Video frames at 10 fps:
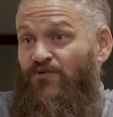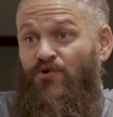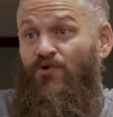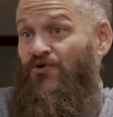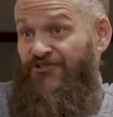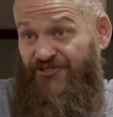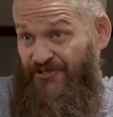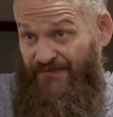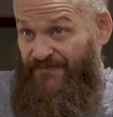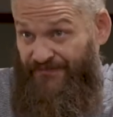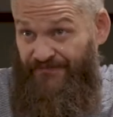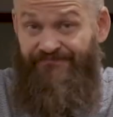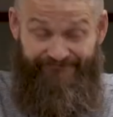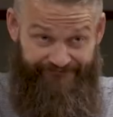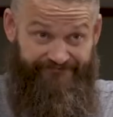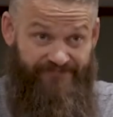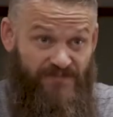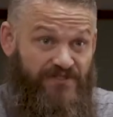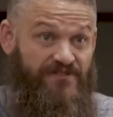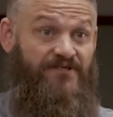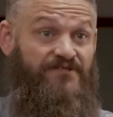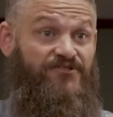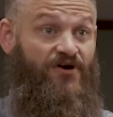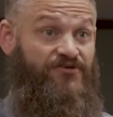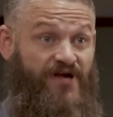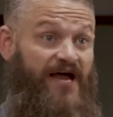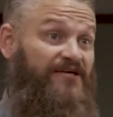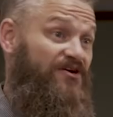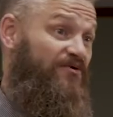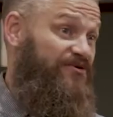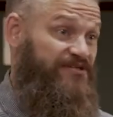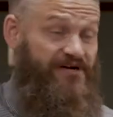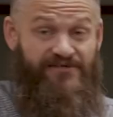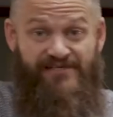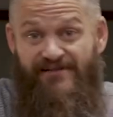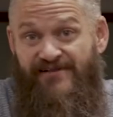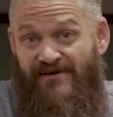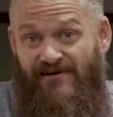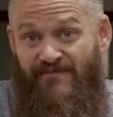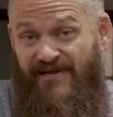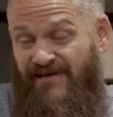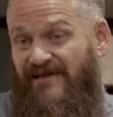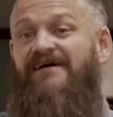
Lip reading: rules. Star Trek, Star Wars nerds out there, nobody?